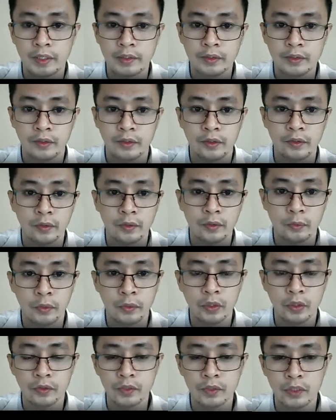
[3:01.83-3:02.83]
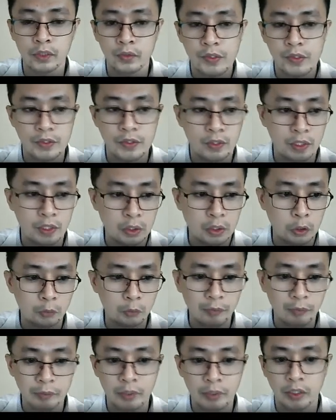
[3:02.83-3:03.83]
So we don't need to install a
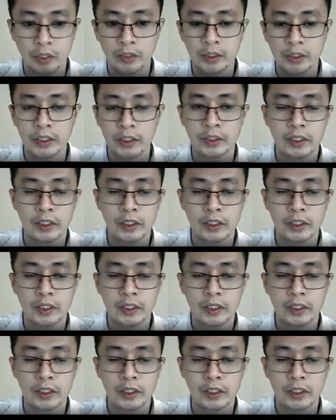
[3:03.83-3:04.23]
notepad because it